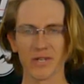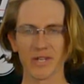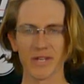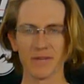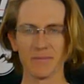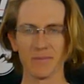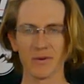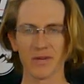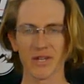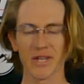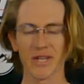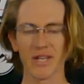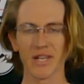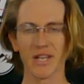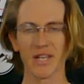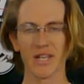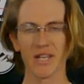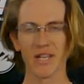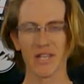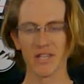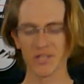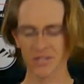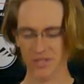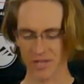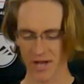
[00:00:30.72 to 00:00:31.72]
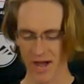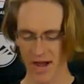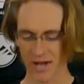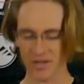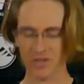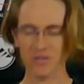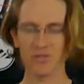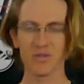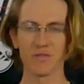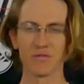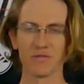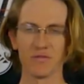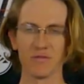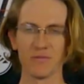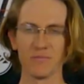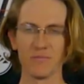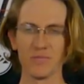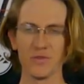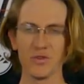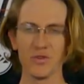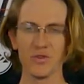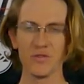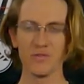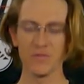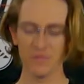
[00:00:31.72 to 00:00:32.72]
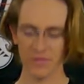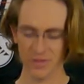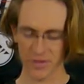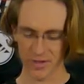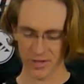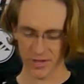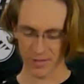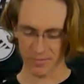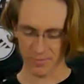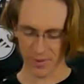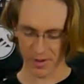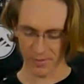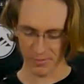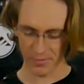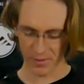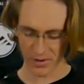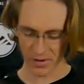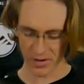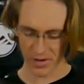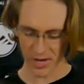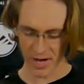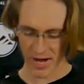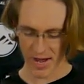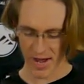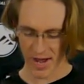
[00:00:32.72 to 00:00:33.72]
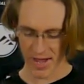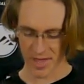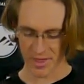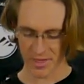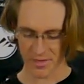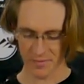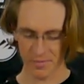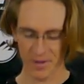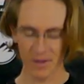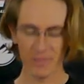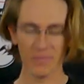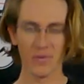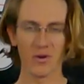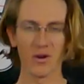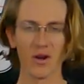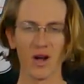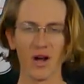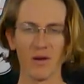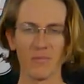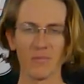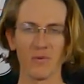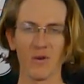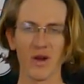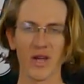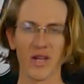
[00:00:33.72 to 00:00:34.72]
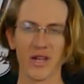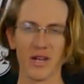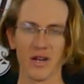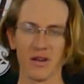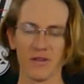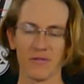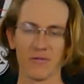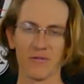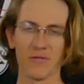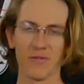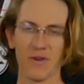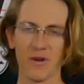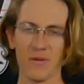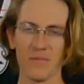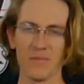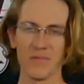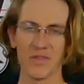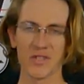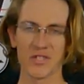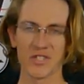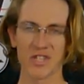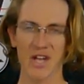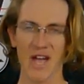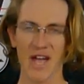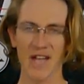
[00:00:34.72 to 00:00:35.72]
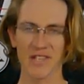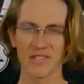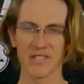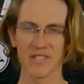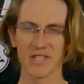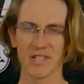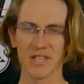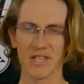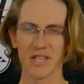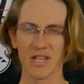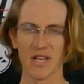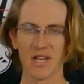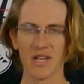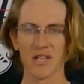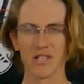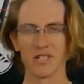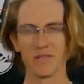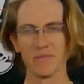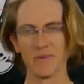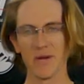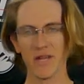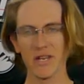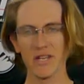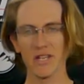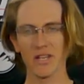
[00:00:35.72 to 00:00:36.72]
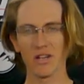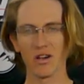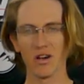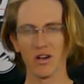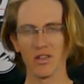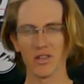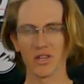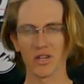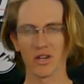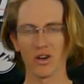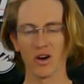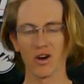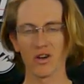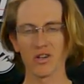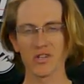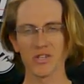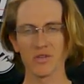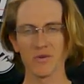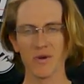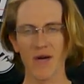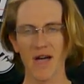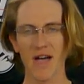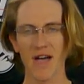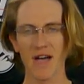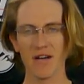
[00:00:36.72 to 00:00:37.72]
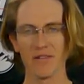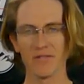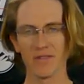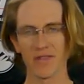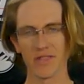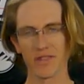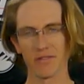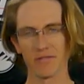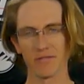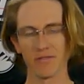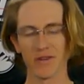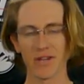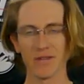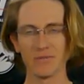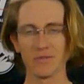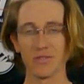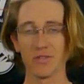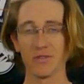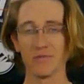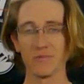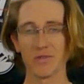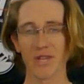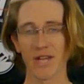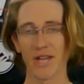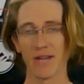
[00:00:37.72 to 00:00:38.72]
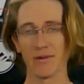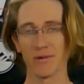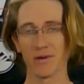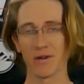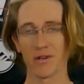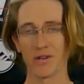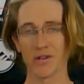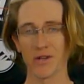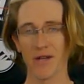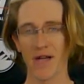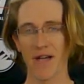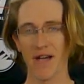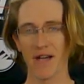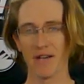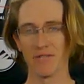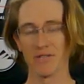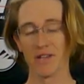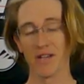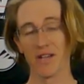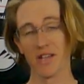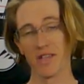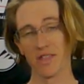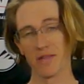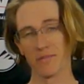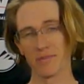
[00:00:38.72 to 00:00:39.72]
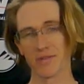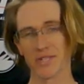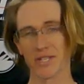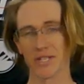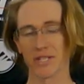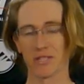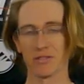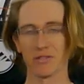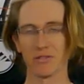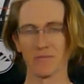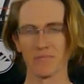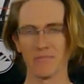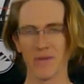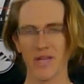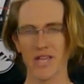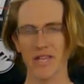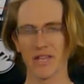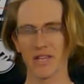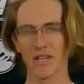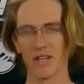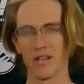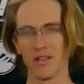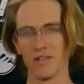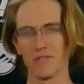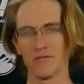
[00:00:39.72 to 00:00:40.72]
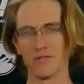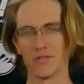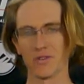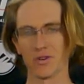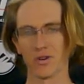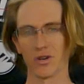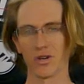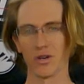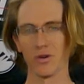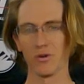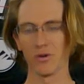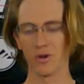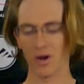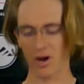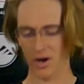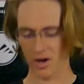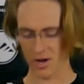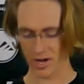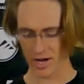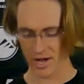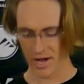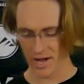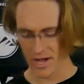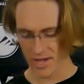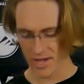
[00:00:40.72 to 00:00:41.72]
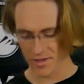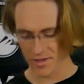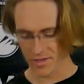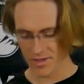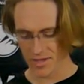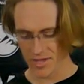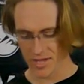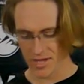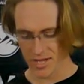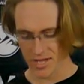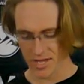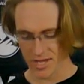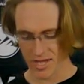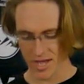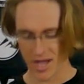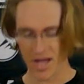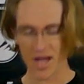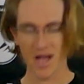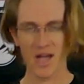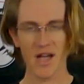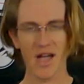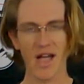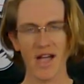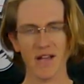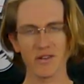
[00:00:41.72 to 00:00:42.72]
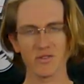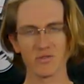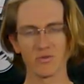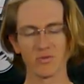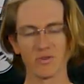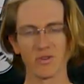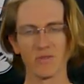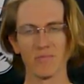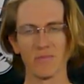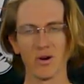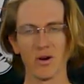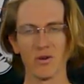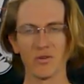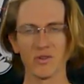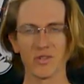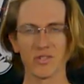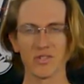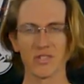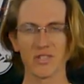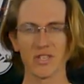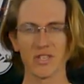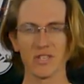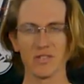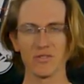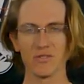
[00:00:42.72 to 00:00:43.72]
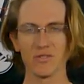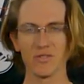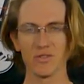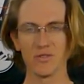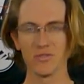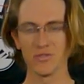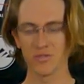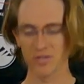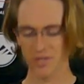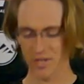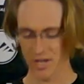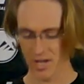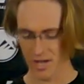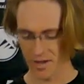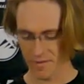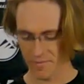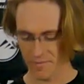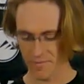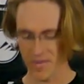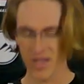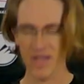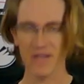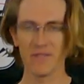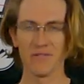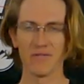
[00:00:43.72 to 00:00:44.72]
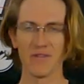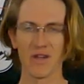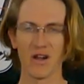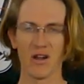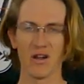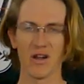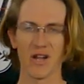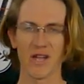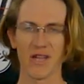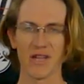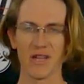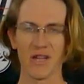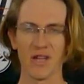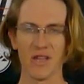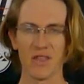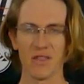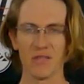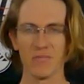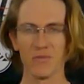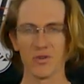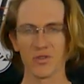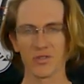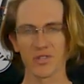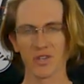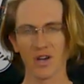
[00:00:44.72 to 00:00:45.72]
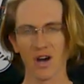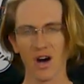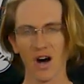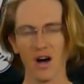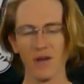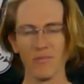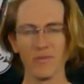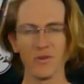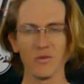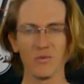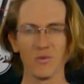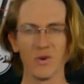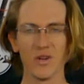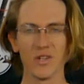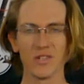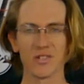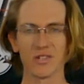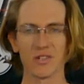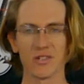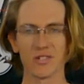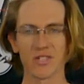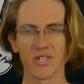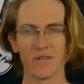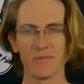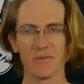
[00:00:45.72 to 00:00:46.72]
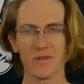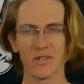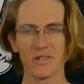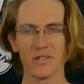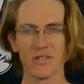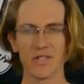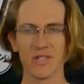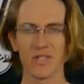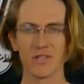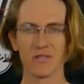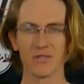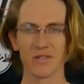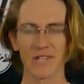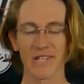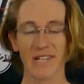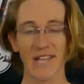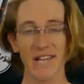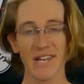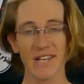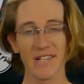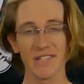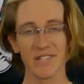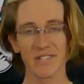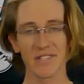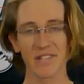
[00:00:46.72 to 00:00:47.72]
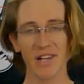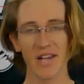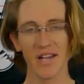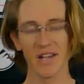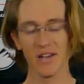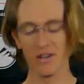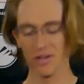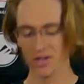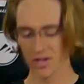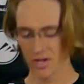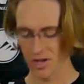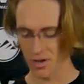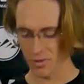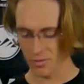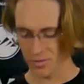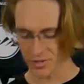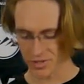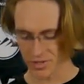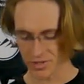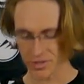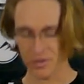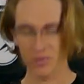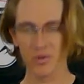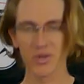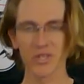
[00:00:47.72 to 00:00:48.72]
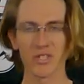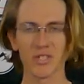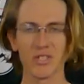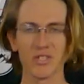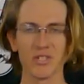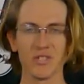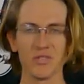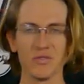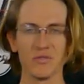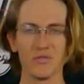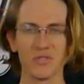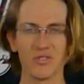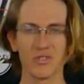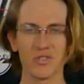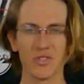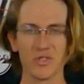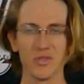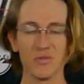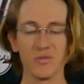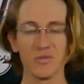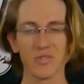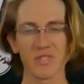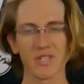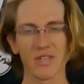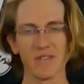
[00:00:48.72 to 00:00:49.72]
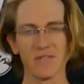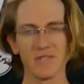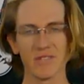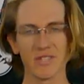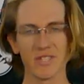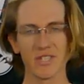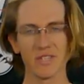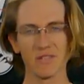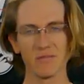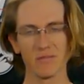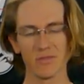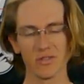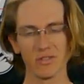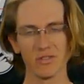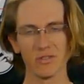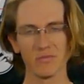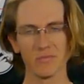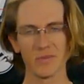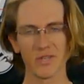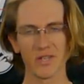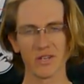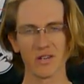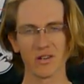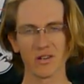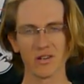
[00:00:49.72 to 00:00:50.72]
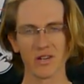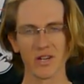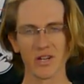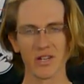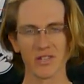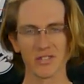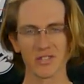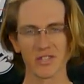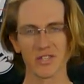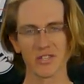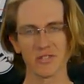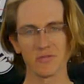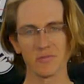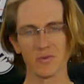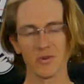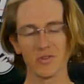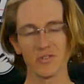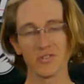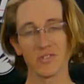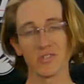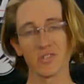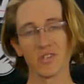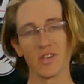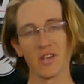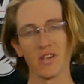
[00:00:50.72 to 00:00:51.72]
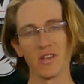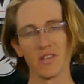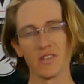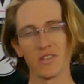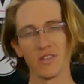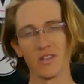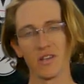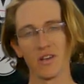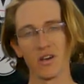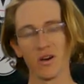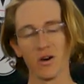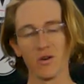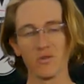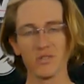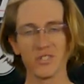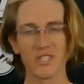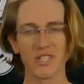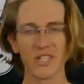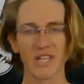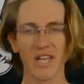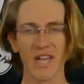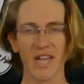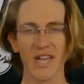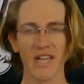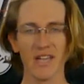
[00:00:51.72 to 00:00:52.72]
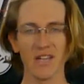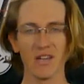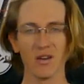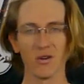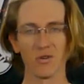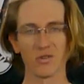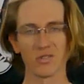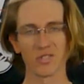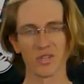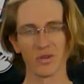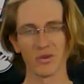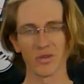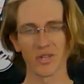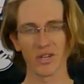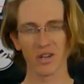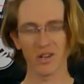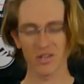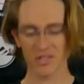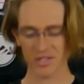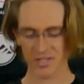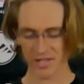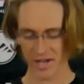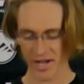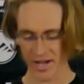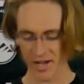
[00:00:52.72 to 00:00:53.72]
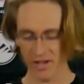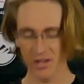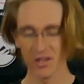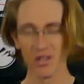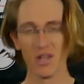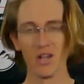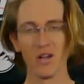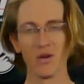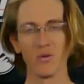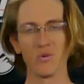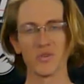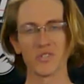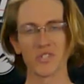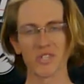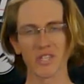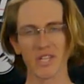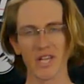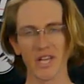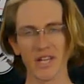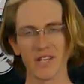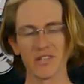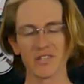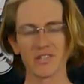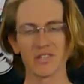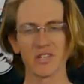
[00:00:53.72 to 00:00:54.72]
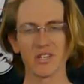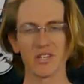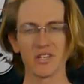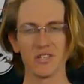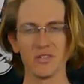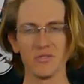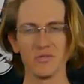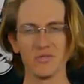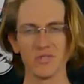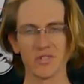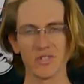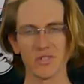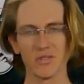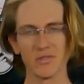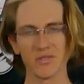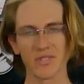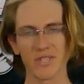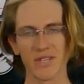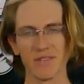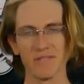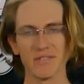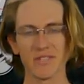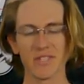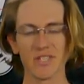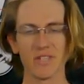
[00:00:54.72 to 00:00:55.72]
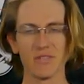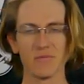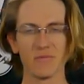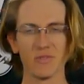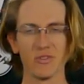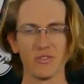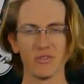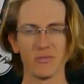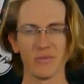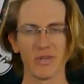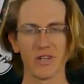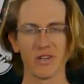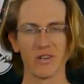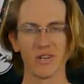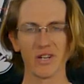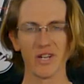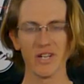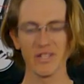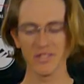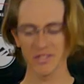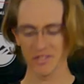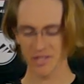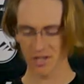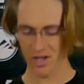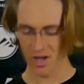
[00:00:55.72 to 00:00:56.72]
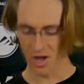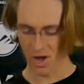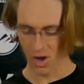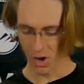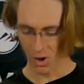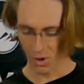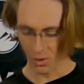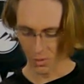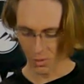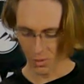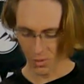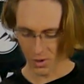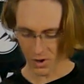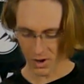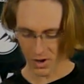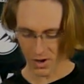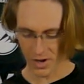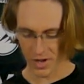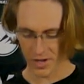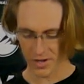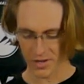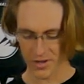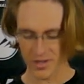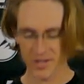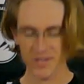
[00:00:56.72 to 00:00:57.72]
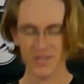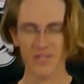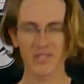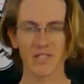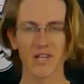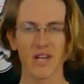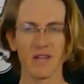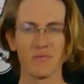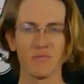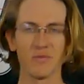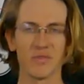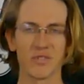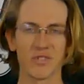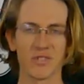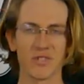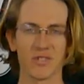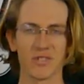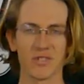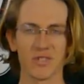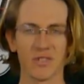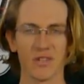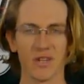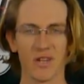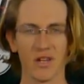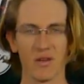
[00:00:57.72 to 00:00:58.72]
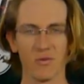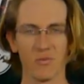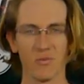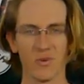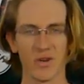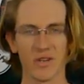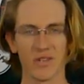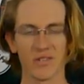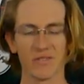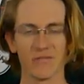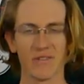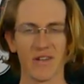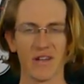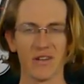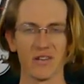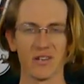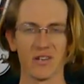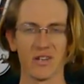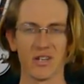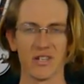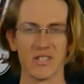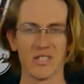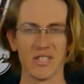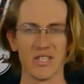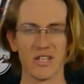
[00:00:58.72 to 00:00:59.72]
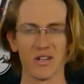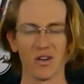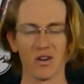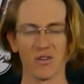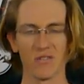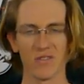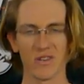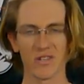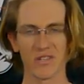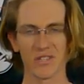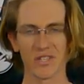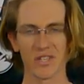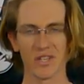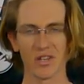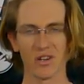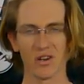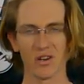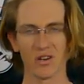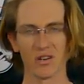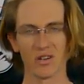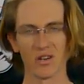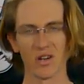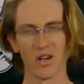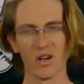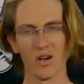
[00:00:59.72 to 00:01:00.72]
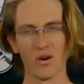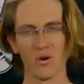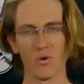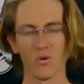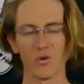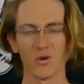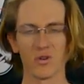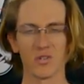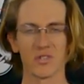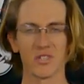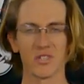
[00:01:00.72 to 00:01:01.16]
keeper kit is to actually remove the bumper and the bumper upright from the chassis. Depending on the kart you have and the frame tube diameter you have, the particular make of your go-kart, the actual components that you use may vary. The most common ones are typically the Rigetti style, which is going to use two 17mm cinch bolts, the OTK or Tony Kart style, which again is going to use two 17mm nuts, or this type, which is what is found on a DR racing cart or a